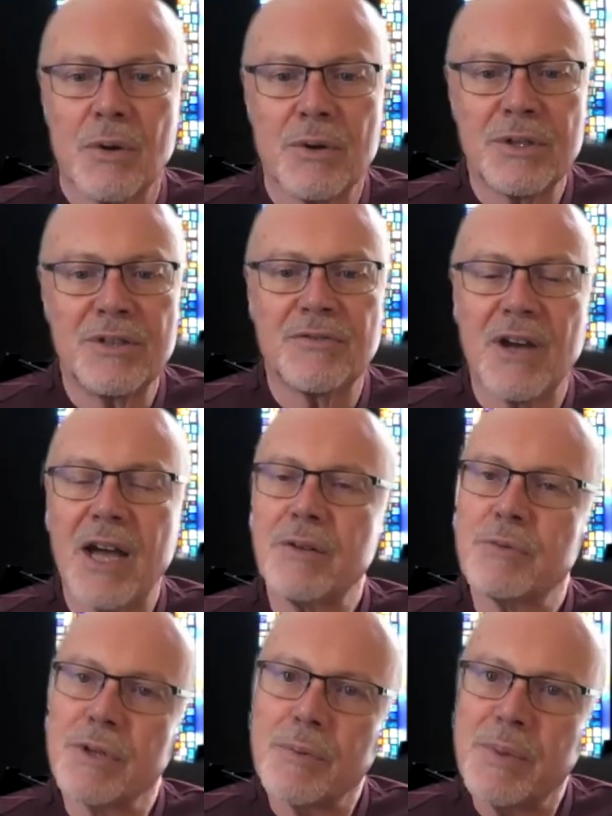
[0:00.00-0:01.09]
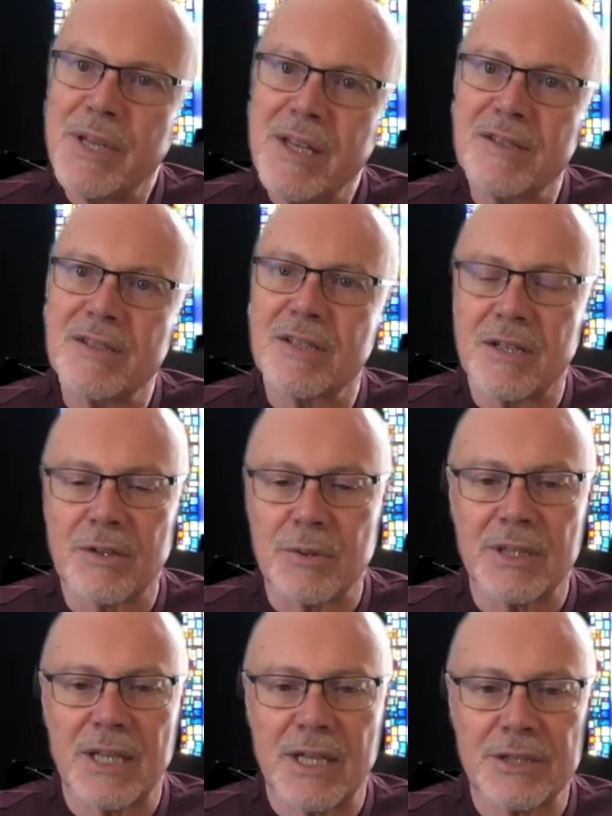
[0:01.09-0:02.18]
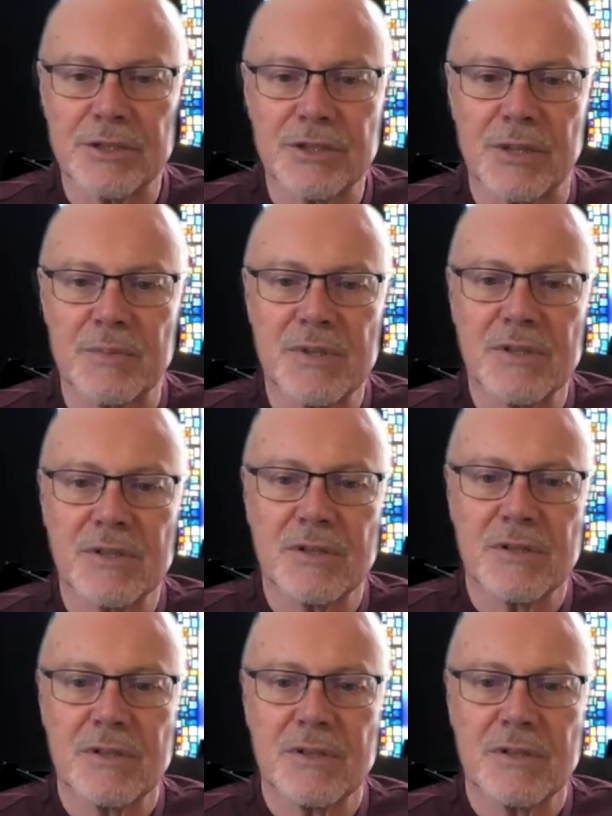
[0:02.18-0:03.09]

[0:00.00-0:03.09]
Or do you find real peace in your relationships?